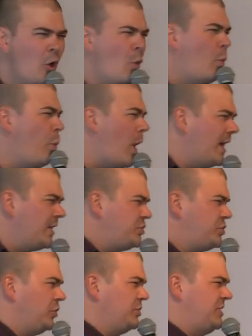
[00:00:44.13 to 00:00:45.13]
Why is
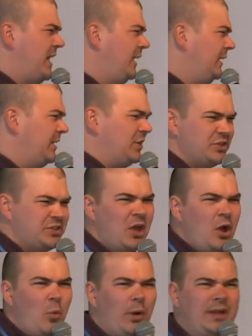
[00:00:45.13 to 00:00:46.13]
John telling us
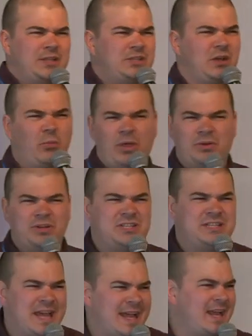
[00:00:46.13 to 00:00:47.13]
when it's whether it's
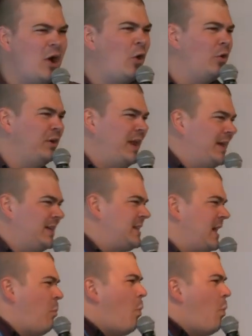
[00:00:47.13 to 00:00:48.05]
day or nighttime?